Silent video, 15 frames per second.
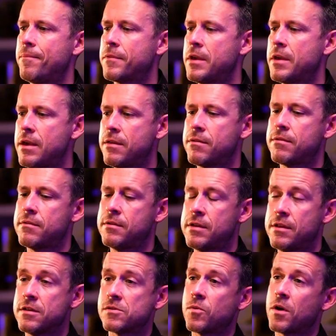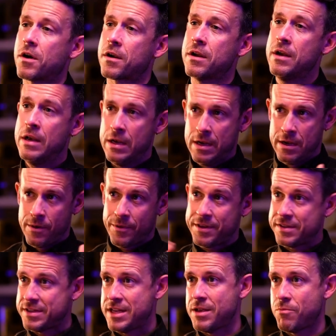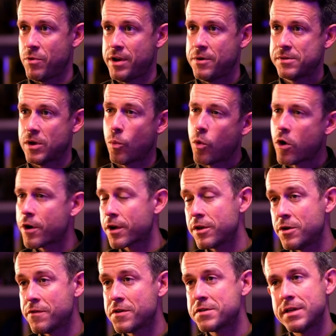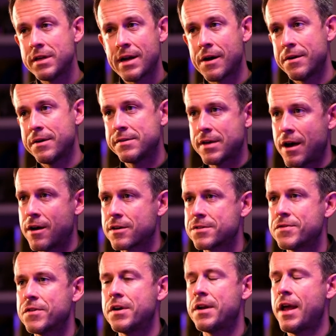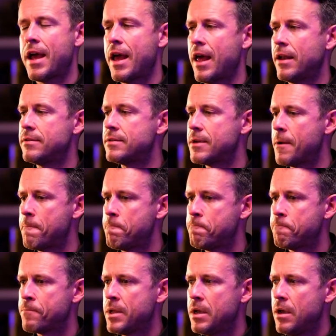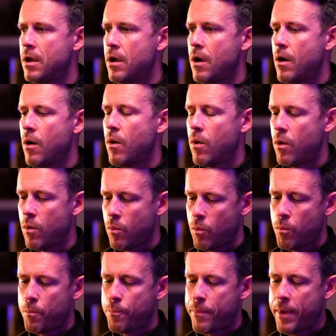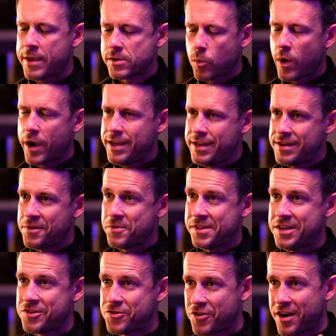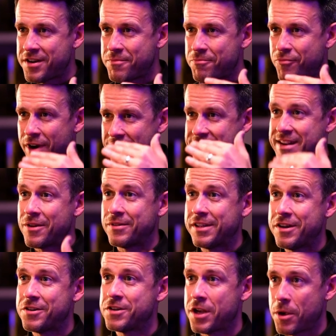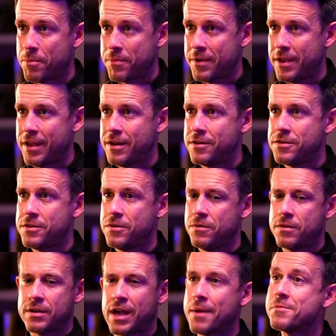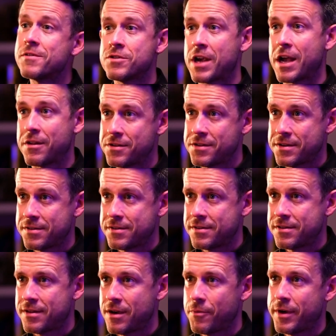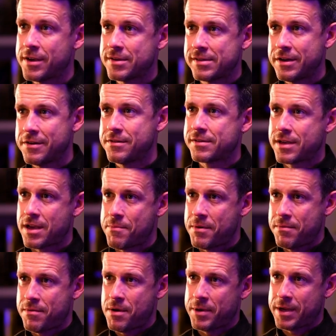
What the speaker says: Keith did this work with his team when he was at Warwick University, now he's at Oxford. And basically what he did was he tried to break down leadership into the types of challenges that we as leaders come up